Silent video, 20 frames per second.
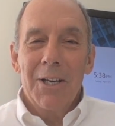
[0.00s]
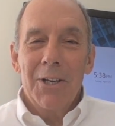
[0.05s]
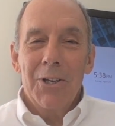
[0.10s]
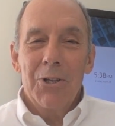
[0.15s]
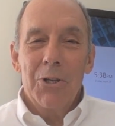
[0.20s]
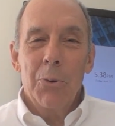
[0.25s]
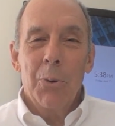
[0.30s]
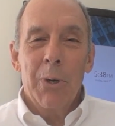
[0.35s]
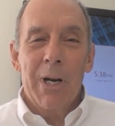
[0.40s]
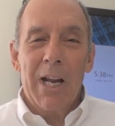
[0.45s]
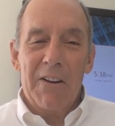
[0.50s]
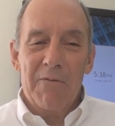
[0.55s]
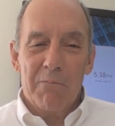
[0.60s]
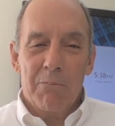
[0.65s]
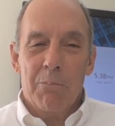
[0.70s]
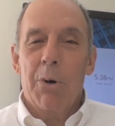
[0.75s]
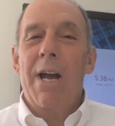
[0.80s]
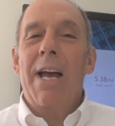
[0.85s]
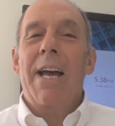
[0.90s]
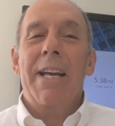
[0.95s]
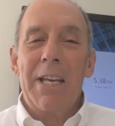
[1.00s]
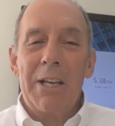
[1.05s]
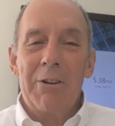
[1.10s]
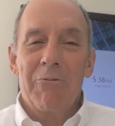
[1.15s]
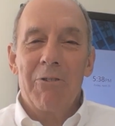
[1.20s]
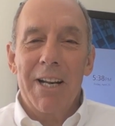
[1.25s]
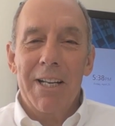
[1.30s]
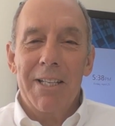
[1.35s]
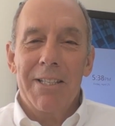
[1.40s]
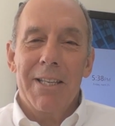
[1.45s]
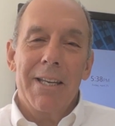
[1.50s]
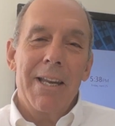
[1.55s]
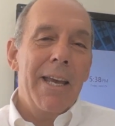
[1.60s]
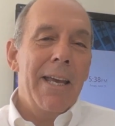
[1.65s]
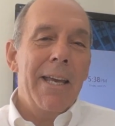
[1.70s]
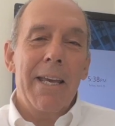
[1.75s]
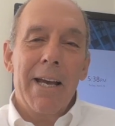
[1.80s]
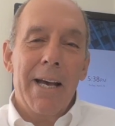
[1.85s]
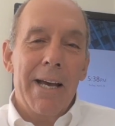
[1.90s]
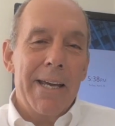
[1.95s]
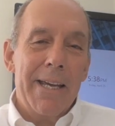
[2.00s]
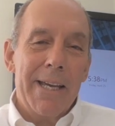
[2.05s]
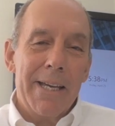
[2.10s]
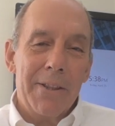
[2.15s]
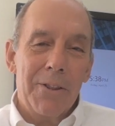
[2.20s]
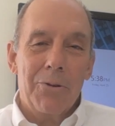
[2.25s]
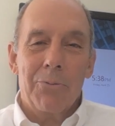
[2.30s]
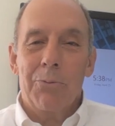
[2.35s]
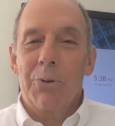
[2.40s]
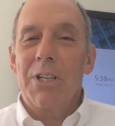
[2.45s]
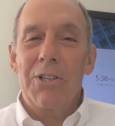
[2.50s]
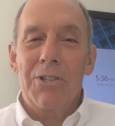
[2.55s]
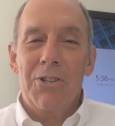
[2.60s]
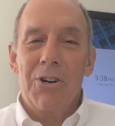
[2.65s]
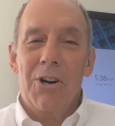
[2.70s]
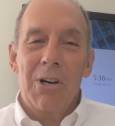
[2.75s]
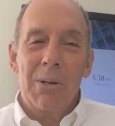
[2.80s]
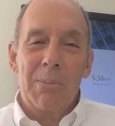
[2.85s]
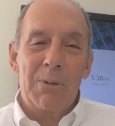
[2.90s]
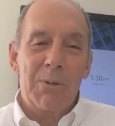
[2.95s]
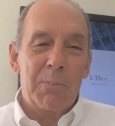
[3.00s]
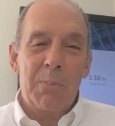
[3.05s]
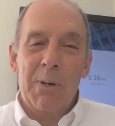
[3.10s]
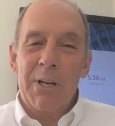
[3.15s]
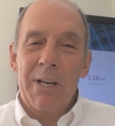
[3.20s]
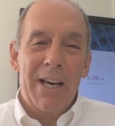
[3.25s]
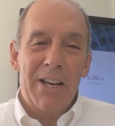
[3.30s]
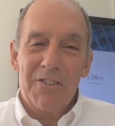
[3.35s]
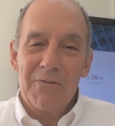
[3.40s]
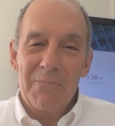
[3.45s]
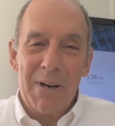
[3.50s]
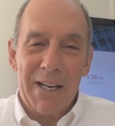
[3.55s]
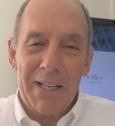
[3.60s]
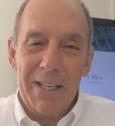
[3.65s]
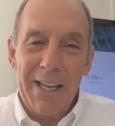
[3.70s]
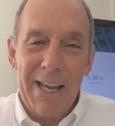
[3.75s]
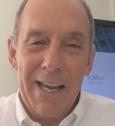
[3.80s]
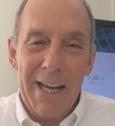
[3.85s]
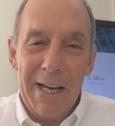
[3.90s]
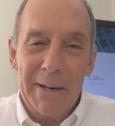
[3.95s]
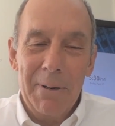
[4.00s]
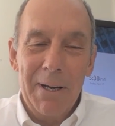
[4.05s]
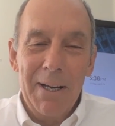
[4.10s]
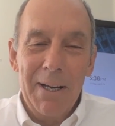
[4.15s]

you want to have bragging rights and, hey, I had 3 startups spun out of my lab.